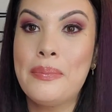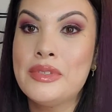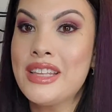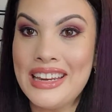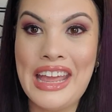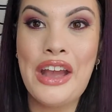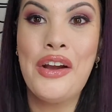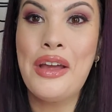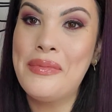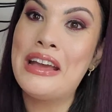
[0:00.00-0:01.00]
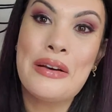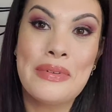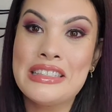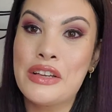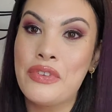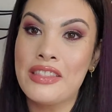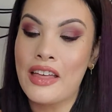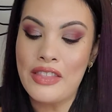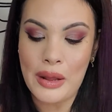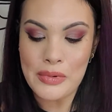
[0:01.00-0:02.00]
skincare and makeup and stuff like
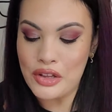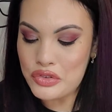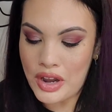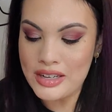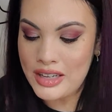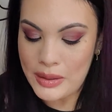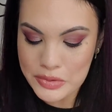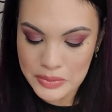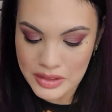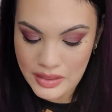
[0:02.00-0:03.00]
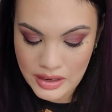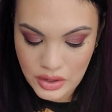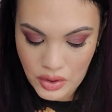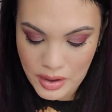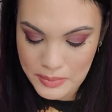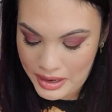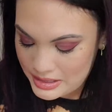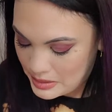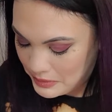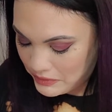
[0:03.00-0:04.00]
that that I'm not trying to keep something that, you know, I might
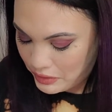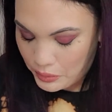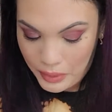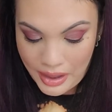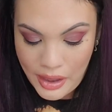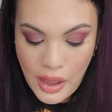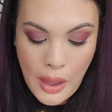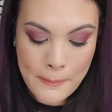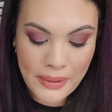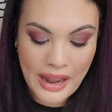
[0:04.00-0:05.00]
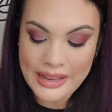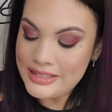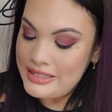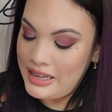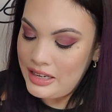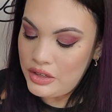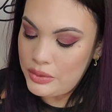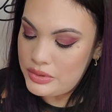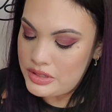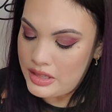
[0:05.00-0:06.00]
end up giving away. But I did
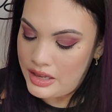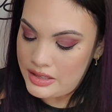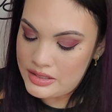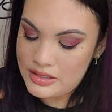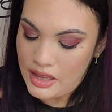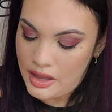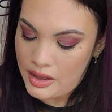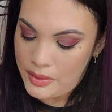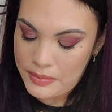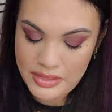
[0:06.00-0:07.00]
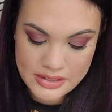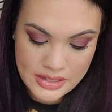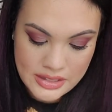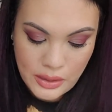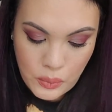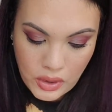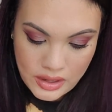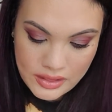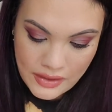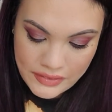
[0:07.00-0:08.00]
use this. This is the
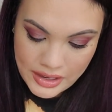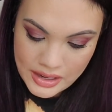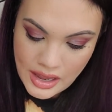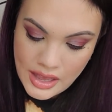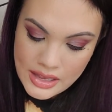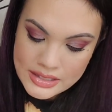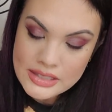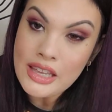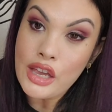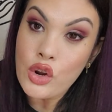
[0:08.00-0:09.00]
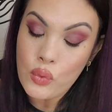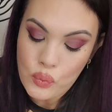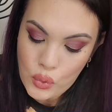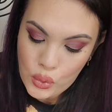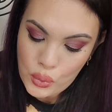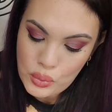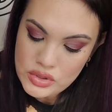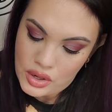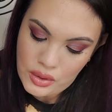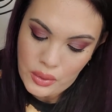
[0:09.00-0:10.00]
111 Skin
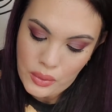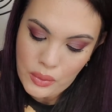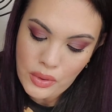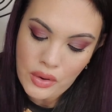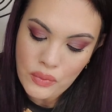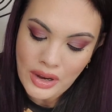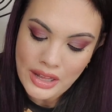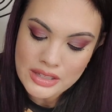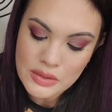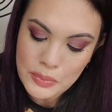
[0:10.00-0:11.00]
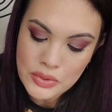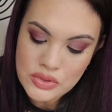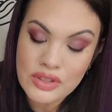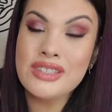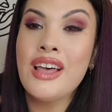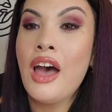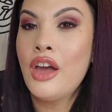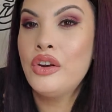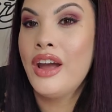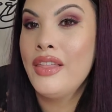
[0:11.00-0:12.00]
Rose Gold Radiance Booster. This is
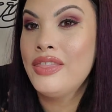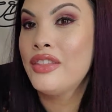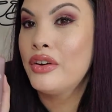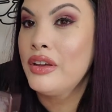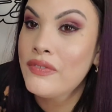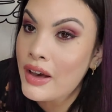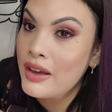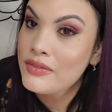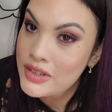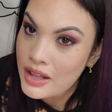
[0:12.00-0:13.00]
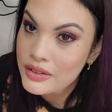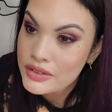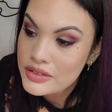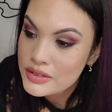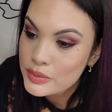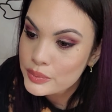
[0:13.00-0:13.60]
$135.